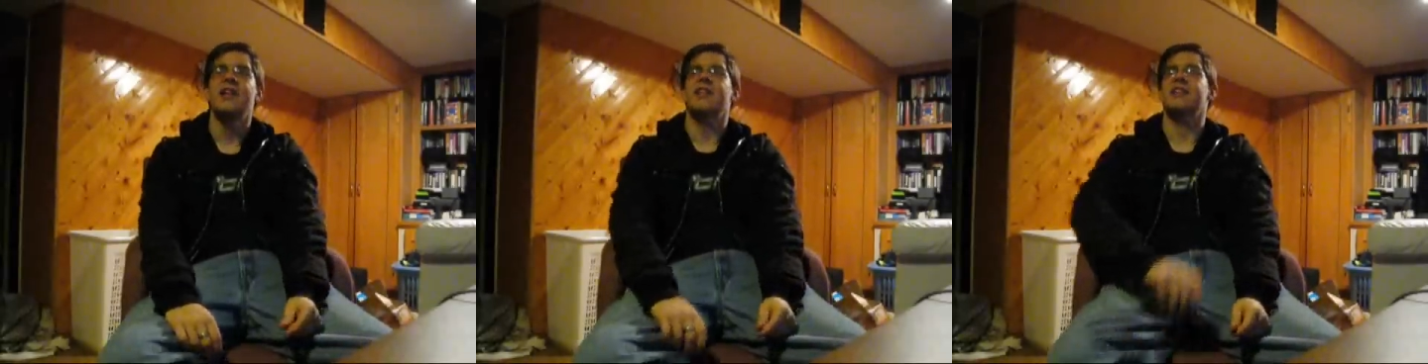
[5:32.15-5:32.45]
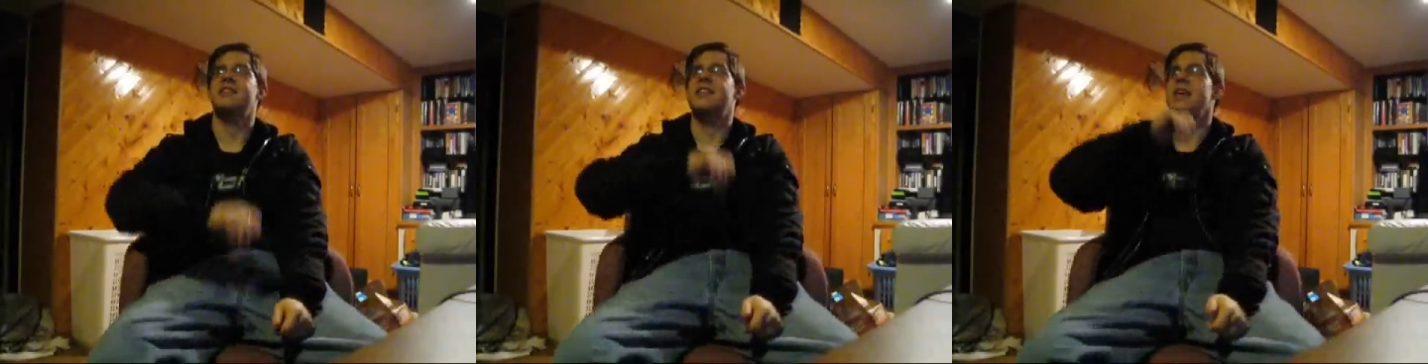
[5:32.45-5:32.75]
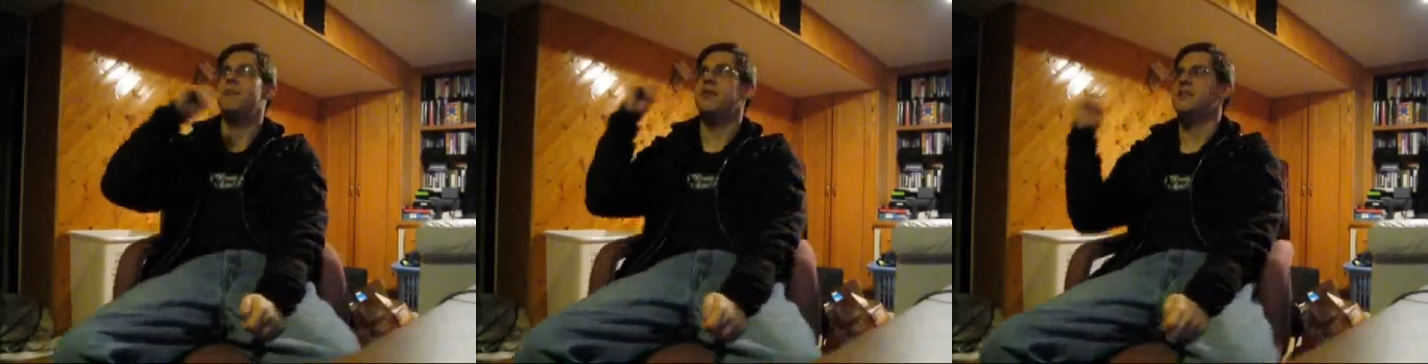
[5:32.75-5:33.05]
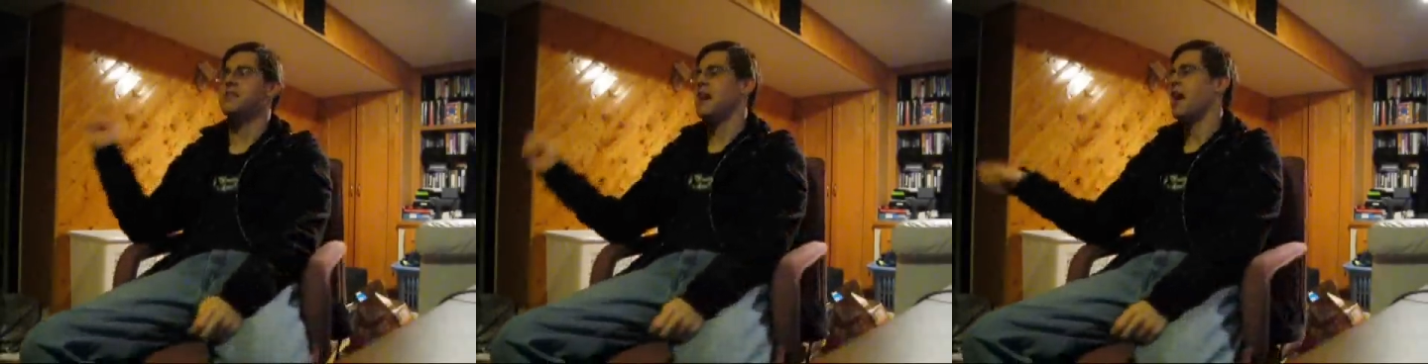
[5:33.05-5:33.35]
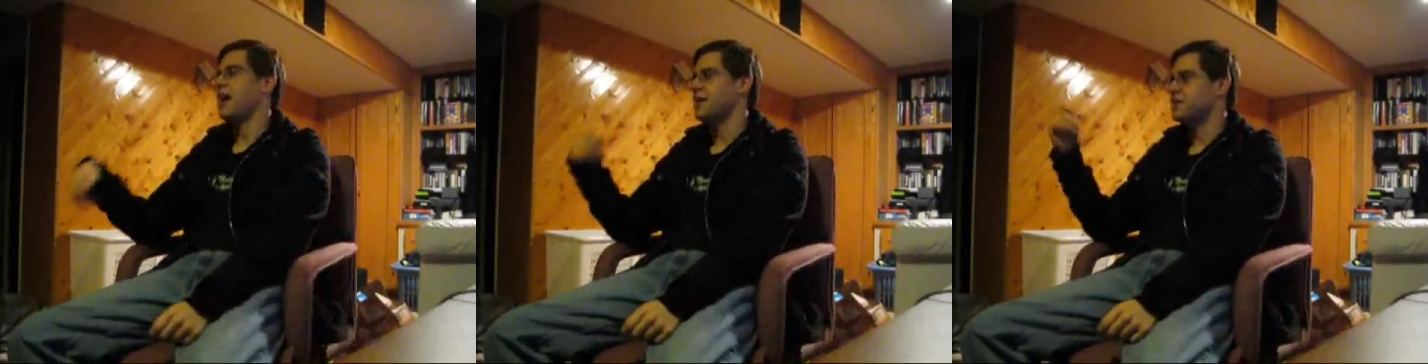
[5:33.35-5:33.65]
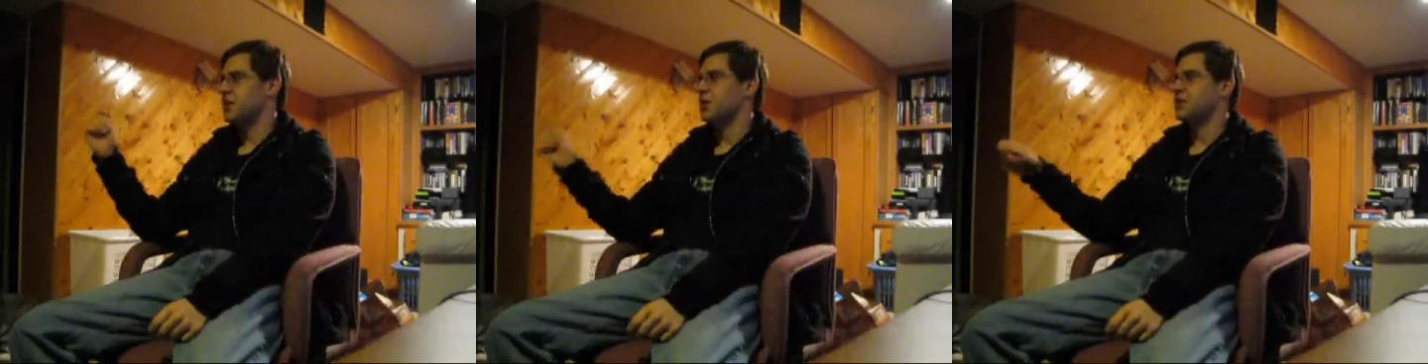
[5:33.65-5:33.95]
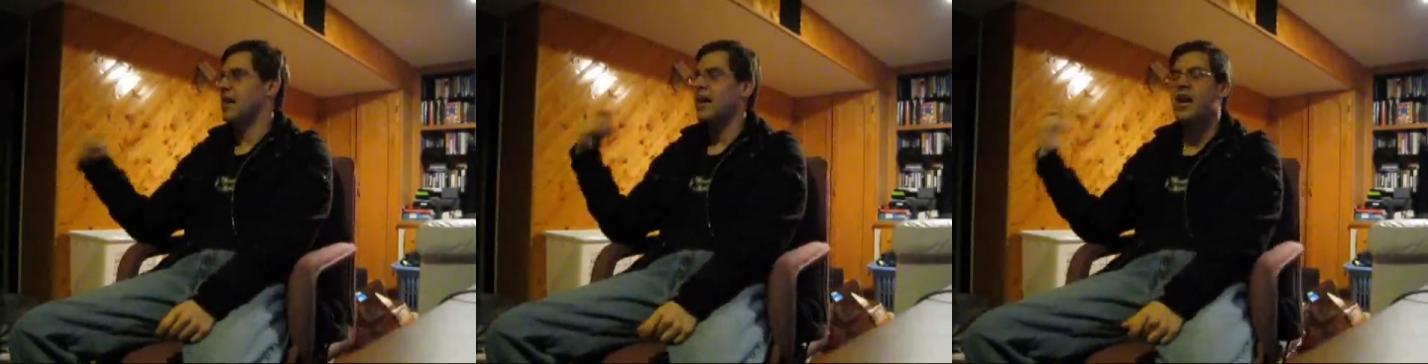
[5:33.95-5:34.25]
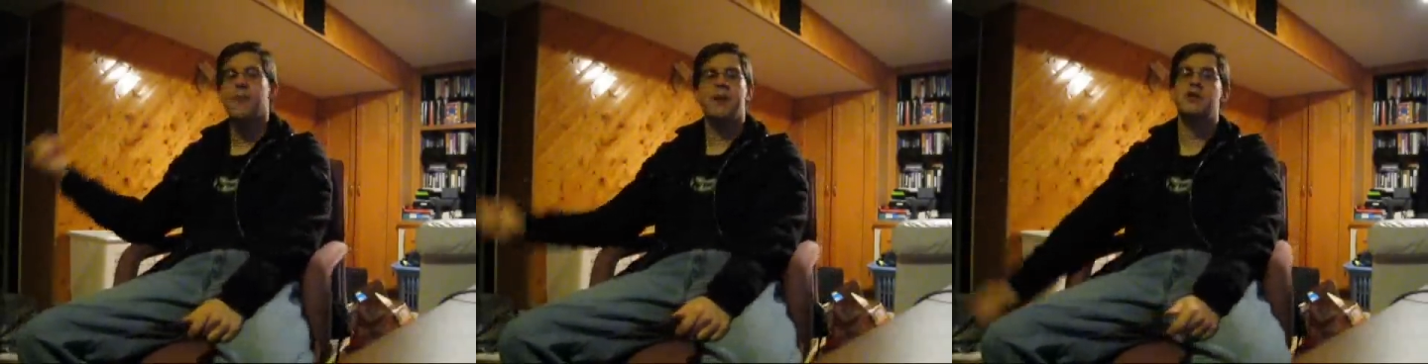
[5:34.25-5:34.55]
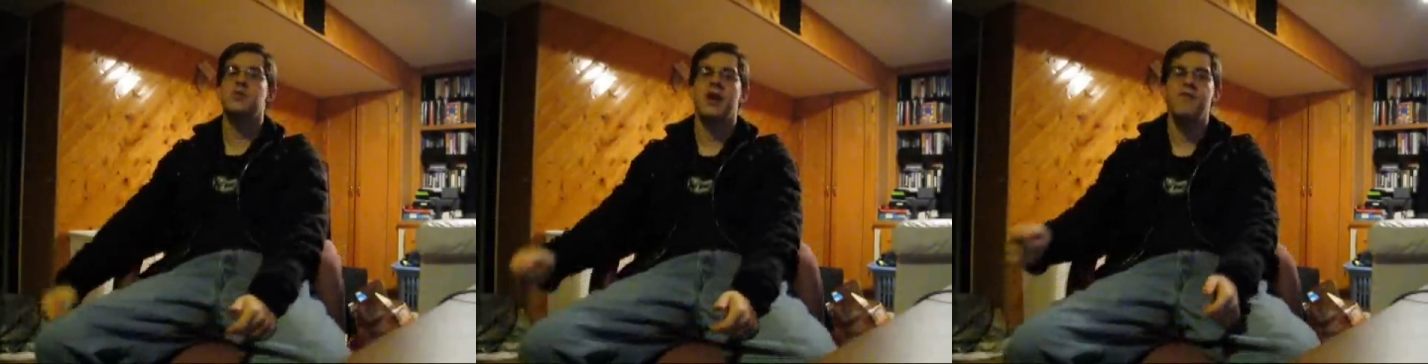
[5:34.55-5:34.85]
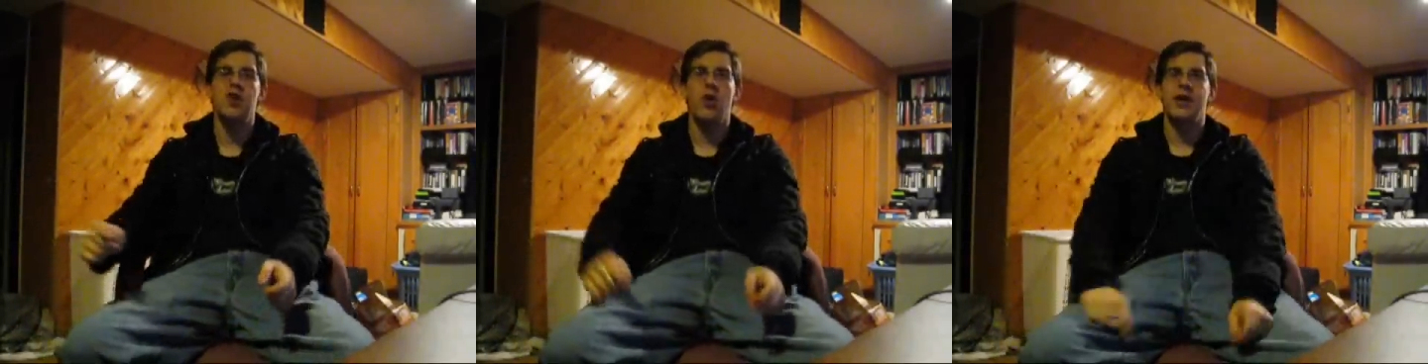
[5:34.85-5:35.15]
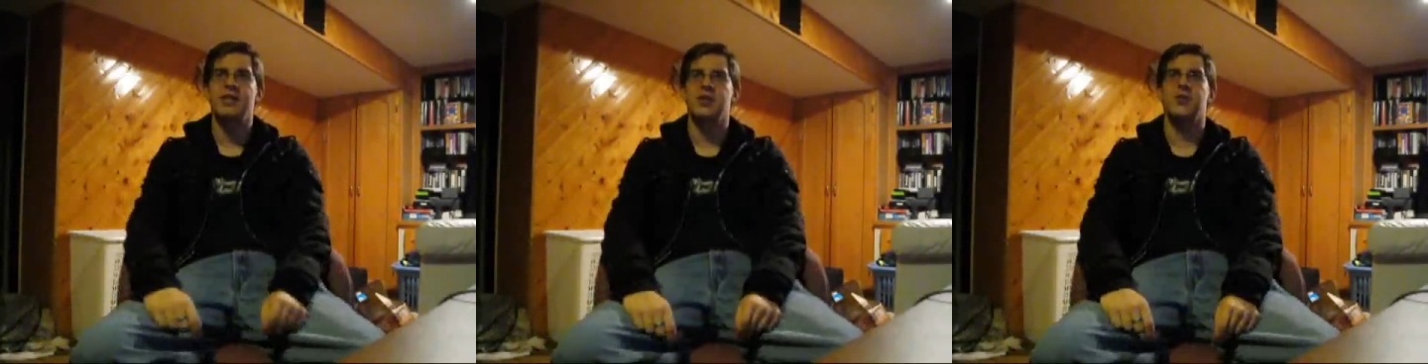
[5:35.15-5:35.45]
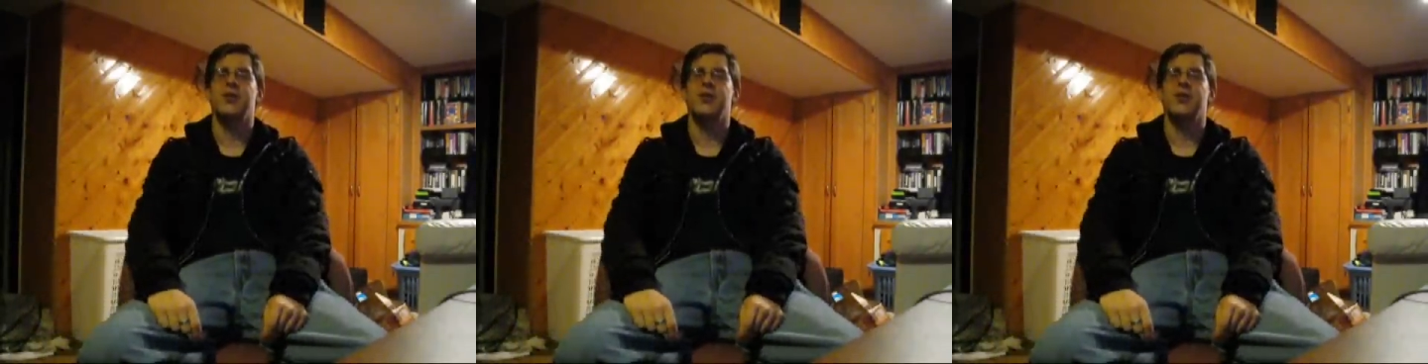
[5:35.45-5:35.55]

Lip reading: let's keep these guys all tied up because we have no idea who